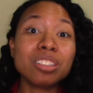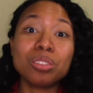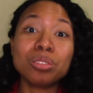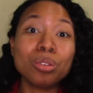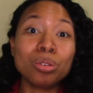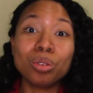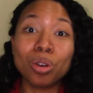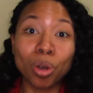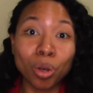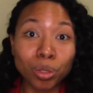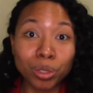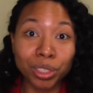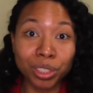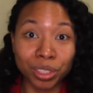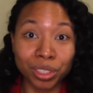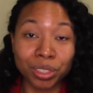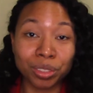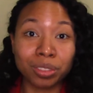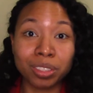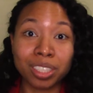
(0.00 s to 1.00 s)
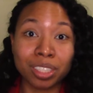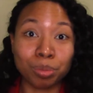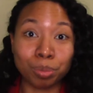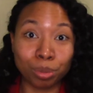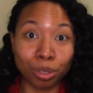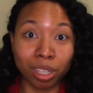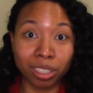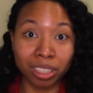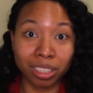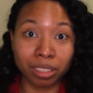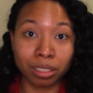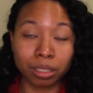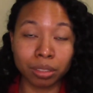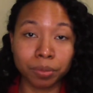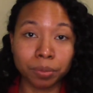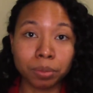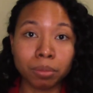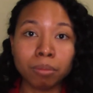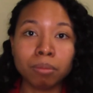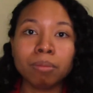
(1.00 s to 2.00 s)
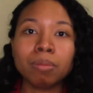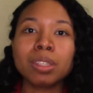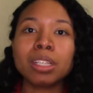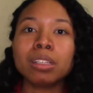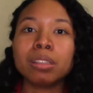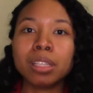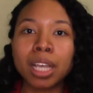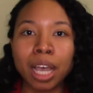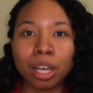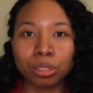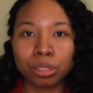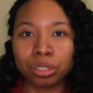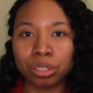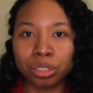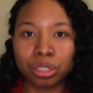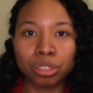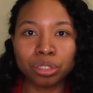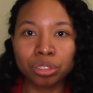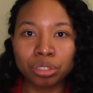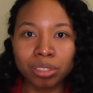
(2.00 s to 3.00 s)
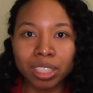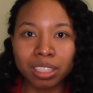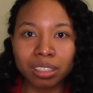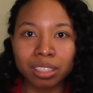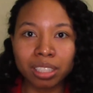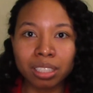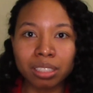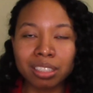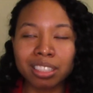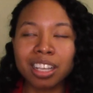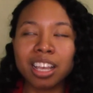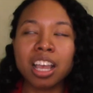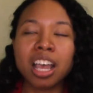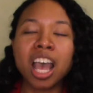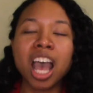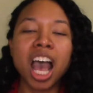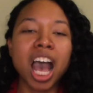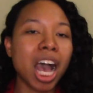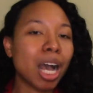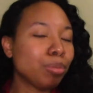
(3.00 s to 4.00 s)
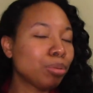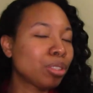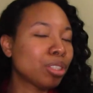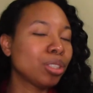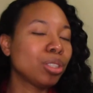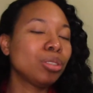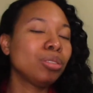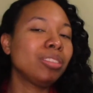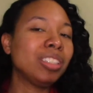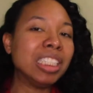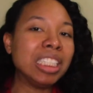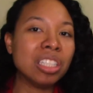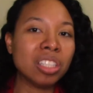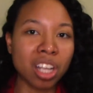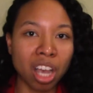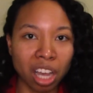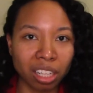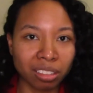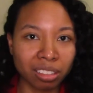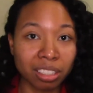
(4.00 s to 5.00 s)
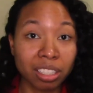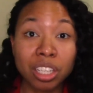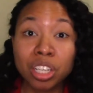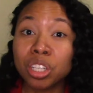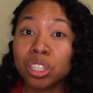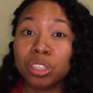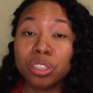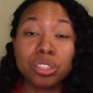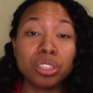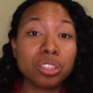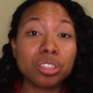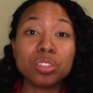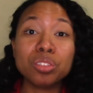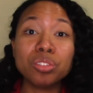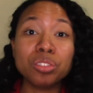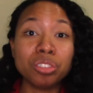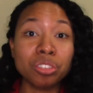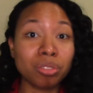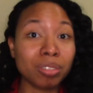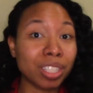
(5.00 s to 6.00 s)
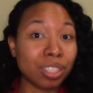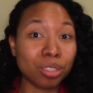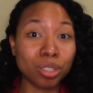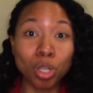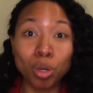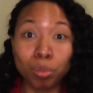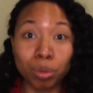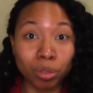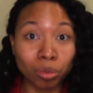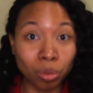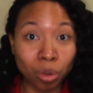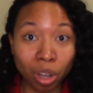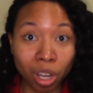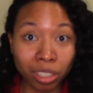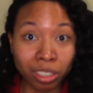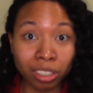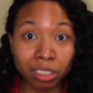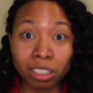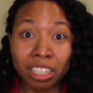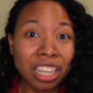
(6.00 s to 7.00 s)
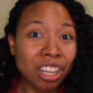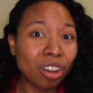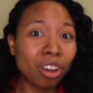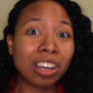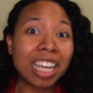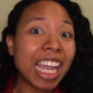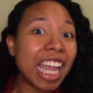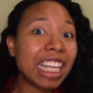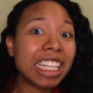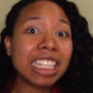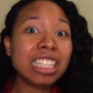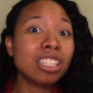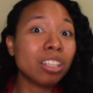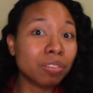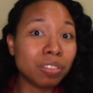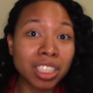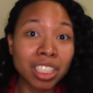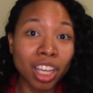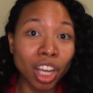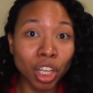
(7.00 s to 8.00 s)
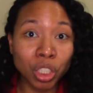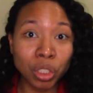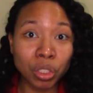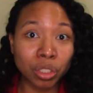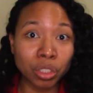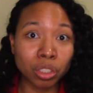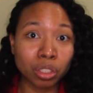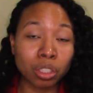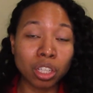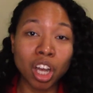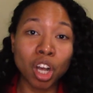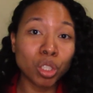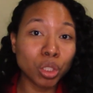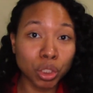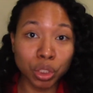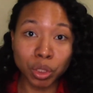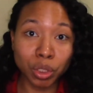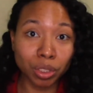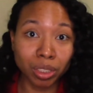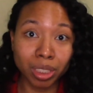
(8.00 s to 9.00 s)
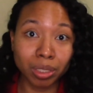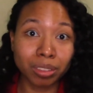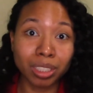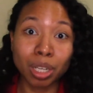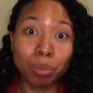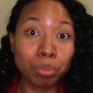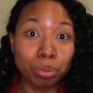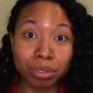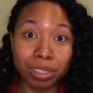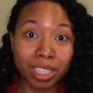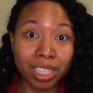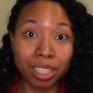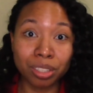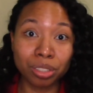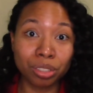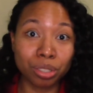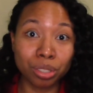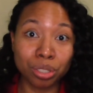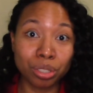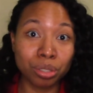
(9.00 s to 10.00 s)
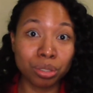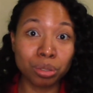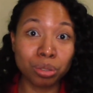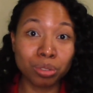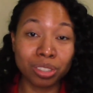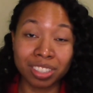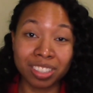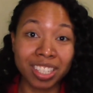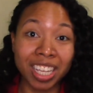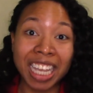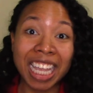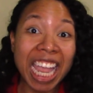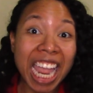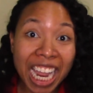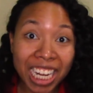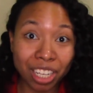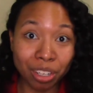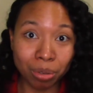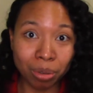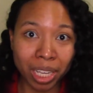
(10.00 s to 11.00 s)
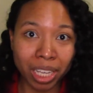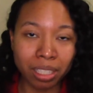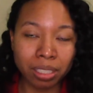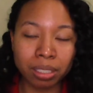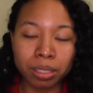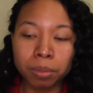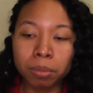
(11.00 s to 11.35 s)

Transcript: no odor to this product. Now, should you drink this? Absolutely not. You shouldn't drink soap and water or any of the other alternatives that I present to you today anyways.